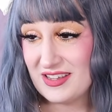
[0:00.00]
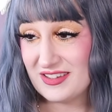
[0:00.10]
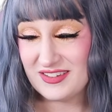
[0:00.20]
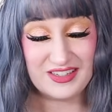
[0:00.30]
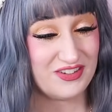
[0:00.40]

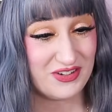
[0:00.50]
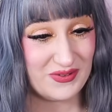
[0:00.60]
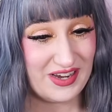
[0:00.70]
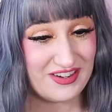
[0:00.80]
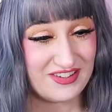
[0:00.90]

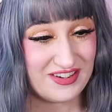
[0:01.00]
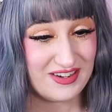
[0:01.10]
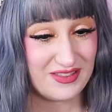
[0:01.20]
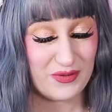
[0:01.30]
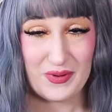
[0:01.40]

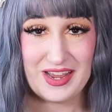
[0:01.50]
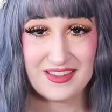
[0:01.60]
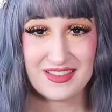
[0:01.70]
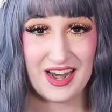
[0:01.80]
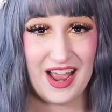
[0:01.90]
situation, the
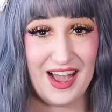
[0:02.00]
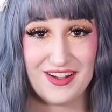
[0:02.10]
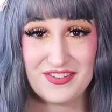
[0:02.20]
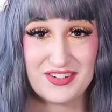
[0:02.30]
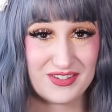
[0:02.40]
ways that I
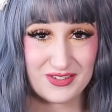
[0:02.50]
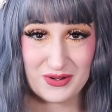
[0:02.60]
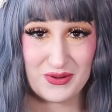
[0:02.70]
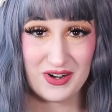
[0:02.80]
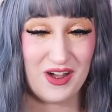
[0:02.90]
have to
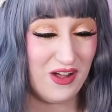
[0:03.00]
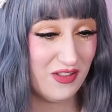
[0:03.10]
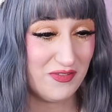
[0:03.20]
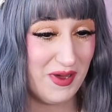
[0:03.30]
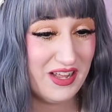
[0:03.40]
store
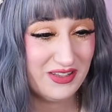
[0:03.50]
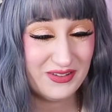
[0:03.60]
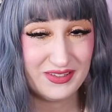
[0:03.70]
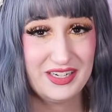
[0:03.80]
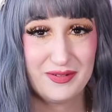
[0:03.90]
all of my
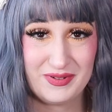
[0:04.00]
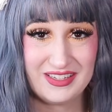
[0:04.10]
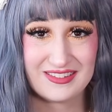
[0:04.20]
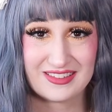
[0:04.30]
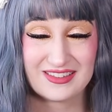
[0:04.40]
Lolita
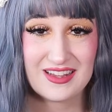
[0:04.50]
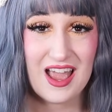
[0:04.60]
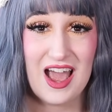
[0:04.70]
pieces,